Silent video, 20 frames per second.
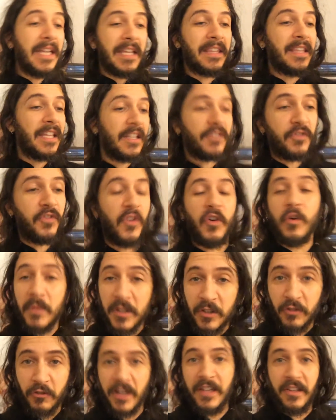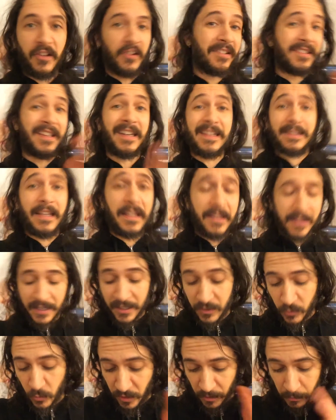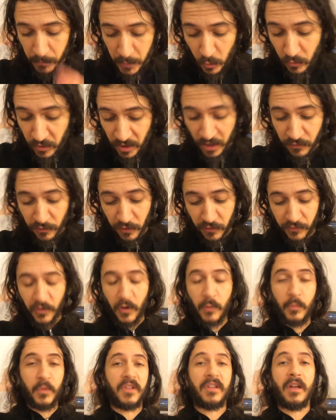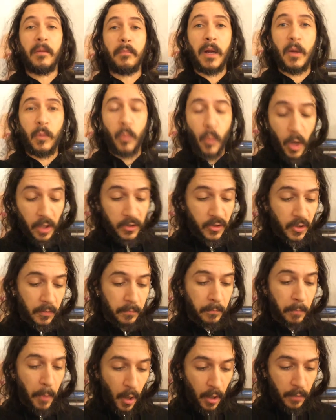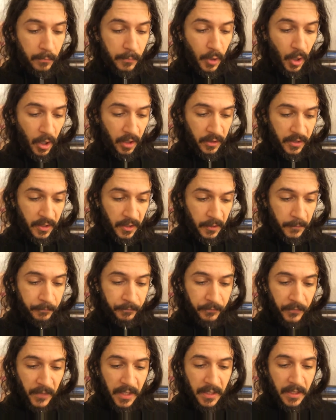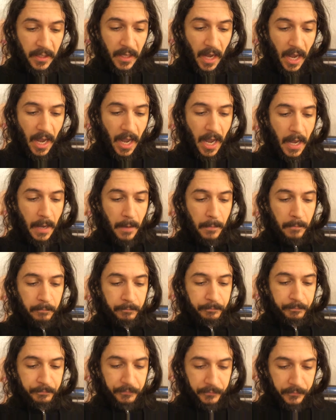This film is crazy. Let's get let's get into it. The music of this film was done by Walter Baumgartner. Um,